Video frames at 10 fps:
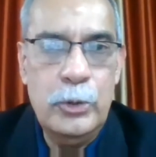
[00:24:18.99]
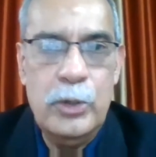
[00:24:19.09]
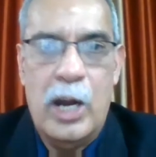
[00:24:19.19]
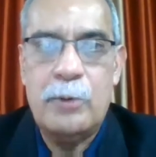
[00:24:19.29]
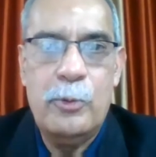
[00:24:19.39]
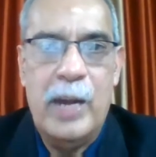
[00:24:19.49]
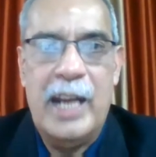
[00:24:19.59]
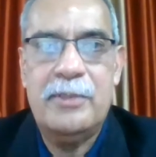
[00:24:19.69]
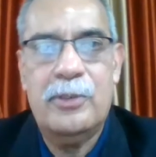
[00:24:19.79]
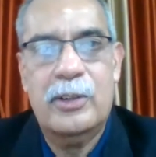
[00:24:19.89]
Do not
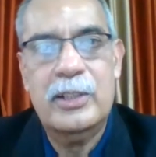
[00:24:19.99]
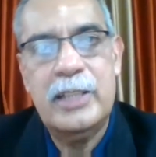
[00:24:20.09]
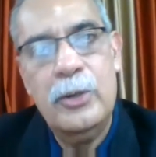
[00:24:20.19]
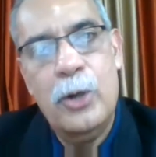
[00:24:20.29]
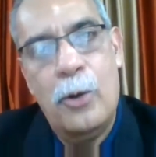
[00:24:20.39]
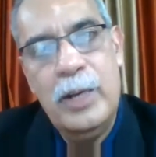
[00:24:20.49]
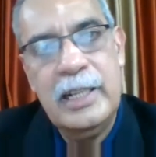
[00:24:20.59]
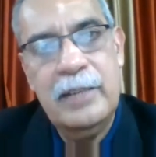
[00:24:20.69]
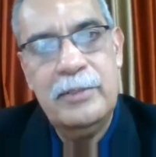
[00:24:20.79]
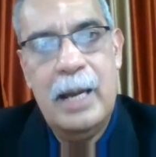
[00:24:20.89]
wait for, say, no,
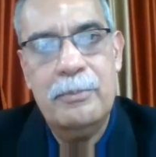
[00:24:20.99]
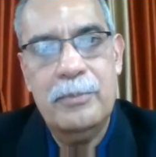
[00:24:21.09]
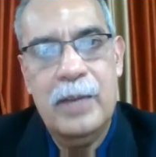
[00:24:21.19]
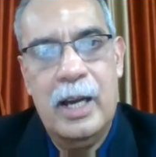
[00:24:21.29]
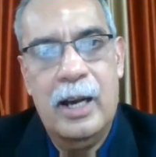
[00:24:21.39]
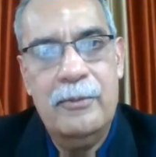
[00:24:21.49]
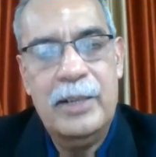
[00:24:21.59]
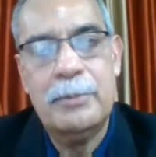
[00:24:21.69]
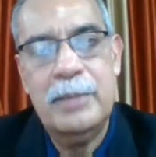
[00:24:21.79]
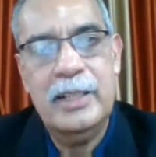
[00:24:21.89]
we'll give them
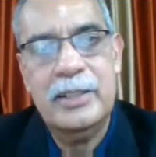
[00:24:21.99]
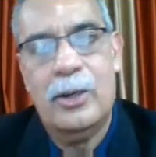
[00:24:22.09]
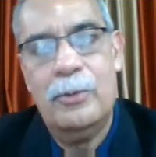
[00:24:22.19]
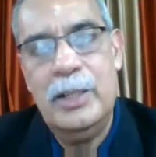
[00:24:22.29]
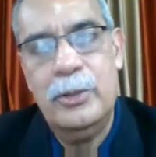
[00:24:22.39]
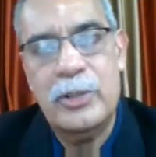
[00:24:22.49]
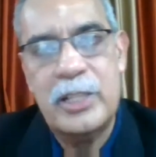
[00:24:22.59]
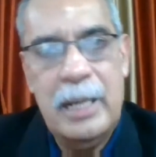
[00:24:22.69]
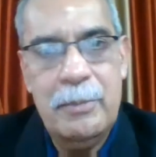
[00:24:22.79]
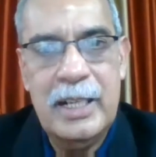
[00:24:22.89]
vitamins, or we'll do
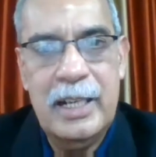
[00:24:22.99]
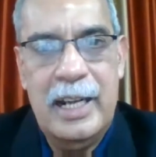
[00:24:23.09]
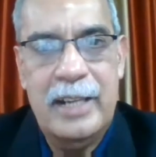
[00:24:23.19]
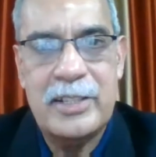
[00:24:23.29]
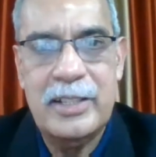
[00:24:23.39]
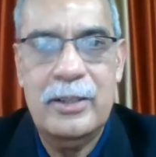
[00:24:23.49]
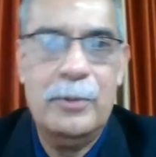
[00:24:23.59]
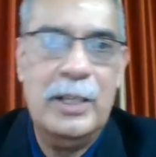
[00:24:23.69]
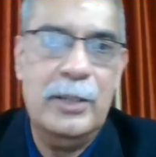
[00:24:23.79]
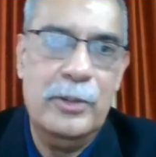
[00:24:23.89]
steam inhalation,
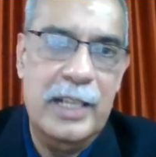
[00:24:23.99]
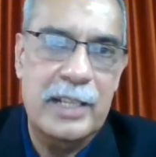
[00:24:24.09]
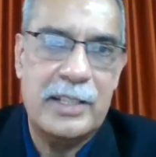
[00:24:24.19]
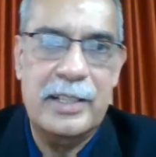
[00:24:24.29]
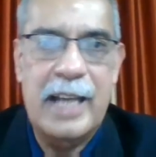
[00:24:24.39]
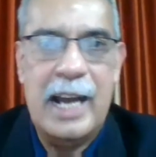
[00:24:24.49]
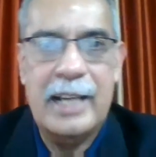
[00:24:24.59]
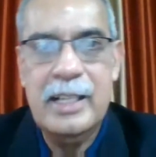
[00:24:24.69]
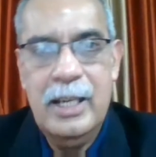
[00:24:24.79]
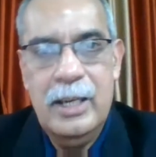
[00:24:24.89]
or we'll do this and
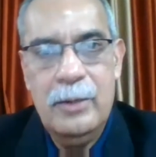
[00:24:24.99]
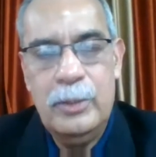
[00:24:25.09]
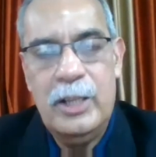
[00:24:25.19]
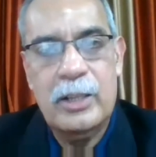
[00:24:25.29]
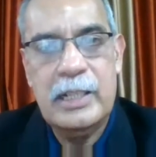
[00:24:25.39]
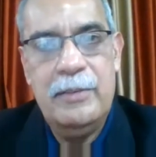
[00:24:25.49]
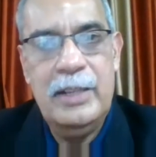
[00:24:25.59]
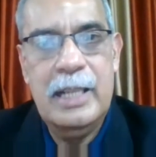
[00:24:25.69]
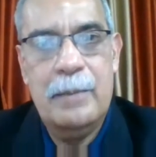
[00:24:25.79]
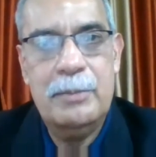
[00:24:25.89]
that without
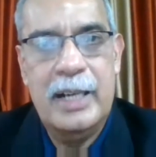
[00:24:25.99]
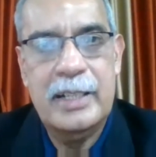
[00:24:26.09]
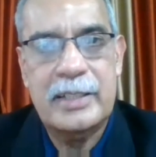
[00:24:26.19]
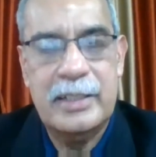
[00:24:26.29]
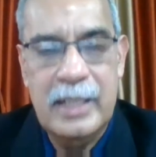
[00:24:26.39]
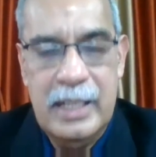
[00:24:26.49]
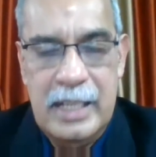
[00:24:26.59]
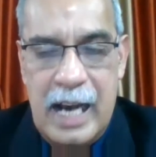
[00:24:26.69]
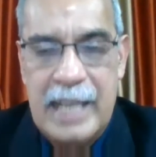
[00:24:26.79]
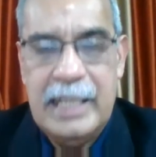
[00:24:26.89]
giving them the medicine.
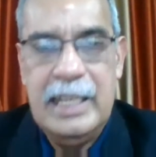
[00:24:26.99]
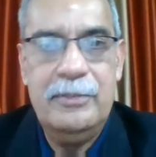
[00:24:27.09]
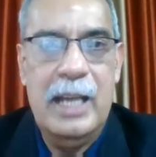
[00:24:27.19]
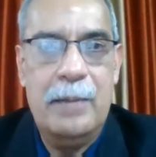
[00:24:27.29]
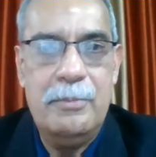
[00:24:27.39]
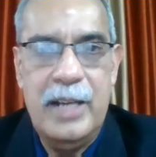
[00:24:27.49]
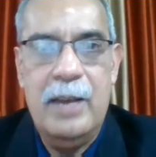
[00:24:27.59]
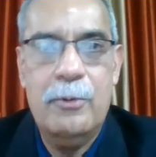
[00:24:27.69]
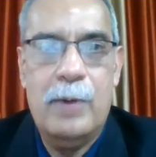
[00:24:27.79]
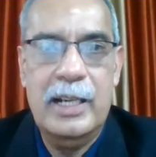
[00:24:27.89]
I give them
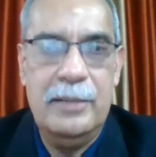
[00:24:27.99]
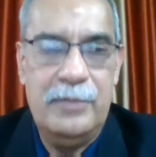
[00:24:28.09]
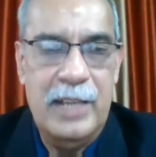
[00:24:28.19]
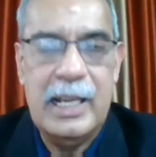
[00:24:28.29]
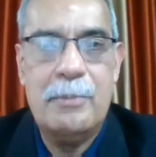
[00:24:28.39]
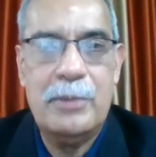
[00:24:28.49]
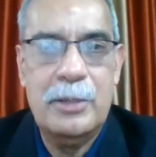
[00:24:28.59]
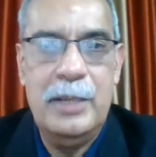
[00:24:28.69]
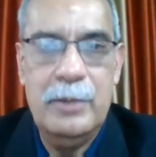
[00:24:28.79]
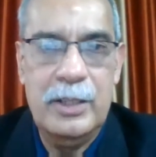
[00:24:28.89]
day one. If they come
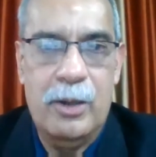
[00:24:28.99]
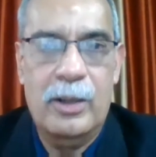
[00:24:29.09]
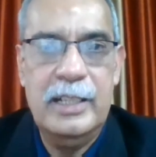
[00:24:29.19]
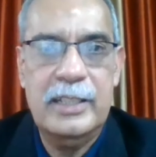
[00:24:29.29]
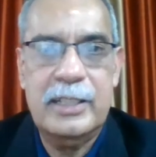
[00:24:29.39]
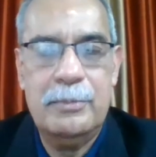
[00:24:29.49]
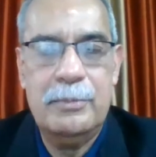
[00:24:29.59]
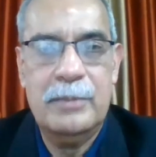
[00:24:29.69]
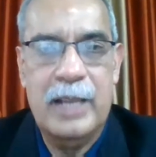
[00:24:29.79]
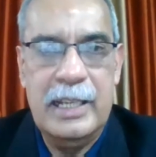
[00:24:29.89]
to me with all these
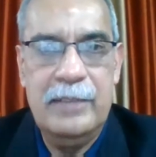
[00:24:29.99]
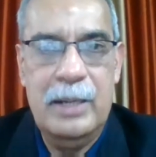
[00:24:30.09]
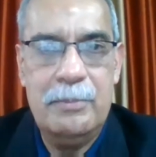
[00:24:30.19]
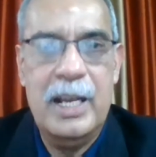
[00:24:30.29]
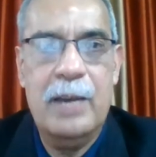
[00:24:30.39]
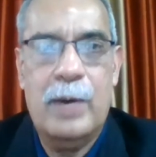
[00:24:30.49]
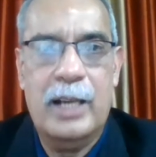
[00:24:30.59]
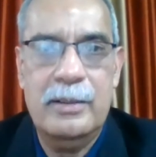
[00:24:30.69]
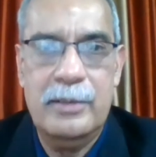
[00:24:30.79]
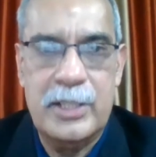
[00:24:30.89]
symptoms, I give them day
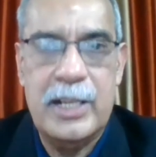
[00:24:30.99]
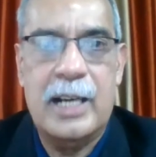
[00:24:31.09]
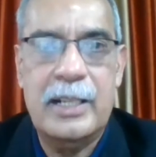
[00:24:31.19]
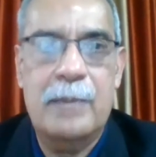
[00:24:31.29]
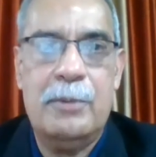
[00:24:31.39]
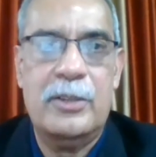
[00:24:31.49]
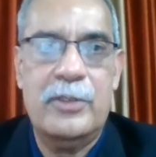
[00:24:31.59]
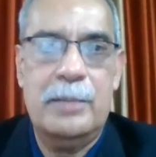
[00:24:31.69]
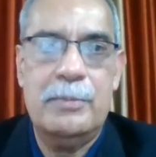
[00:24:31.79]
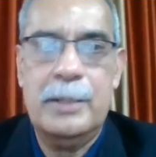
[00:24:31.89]
one, start them on
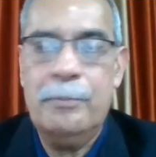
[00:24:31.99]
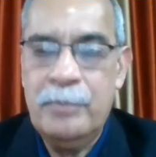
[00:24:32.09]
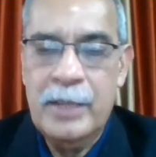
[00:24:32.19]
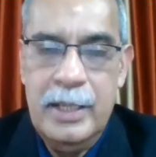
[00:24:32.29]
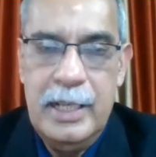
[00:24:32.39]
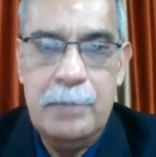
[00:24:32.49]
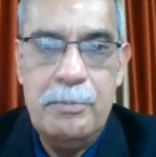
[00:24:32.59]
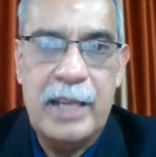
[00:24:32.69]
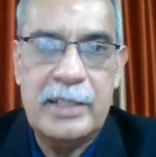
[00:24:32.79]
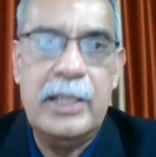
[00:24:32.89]
treatment. It
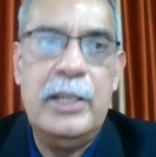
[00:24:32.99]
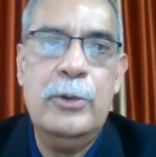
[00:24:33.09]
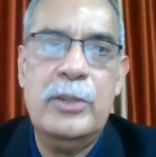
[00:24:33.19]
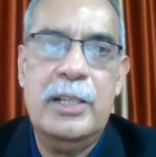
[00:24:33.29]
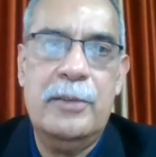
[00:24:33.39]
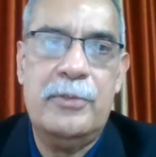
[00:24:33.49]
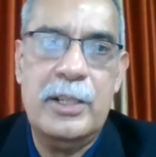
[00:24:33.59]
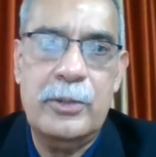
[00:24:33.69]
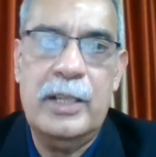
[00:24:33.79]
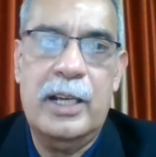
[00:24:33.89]
makes a huge
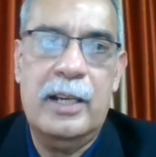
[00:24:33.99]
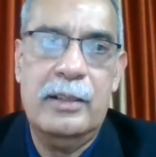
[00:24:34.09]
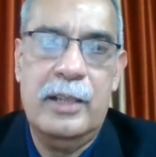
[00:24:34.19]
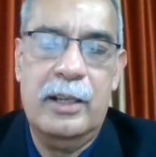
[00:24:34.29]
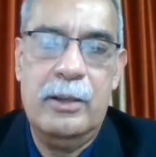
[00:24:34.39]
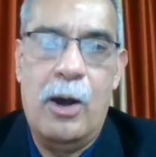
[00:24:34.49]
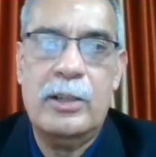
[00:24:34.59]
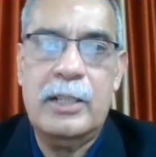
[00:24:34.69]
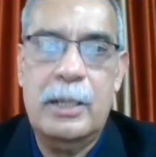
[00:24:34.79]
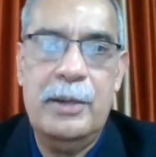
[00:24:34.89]
difference to the
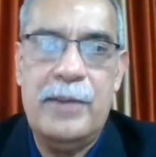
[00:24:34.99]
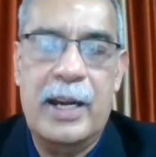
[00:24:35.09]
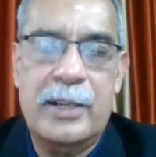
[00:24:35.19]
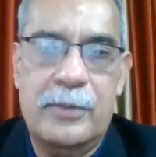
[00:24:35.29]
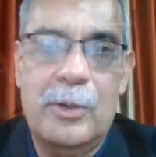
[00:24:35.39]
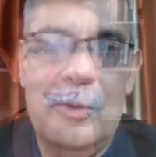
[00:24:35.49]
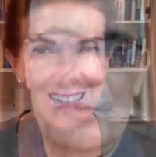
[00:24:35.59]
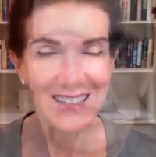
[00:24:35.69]
long-term effect of COVID.